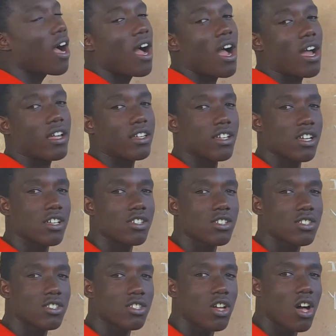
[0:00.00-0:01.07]
I
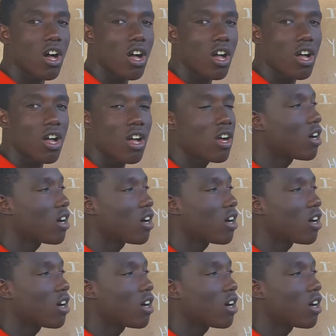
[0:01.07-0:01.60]
saw